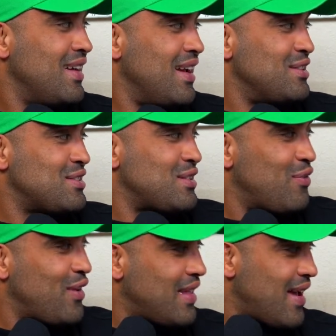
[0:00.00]
and stuff
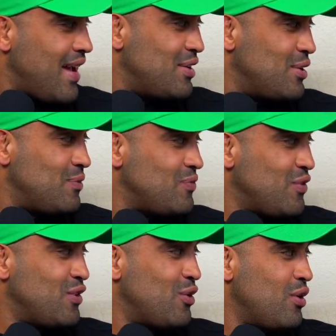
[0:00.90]
like that.
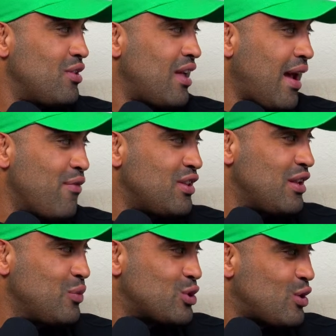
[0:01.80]
Even though like
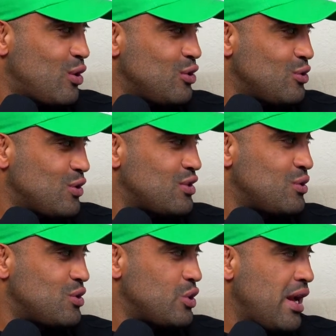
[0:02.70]
everything was closed, we were still
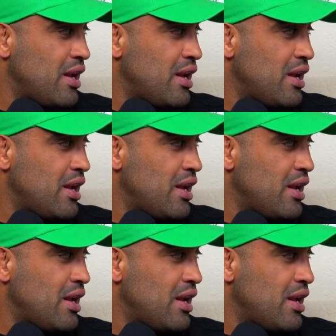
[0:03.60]
training.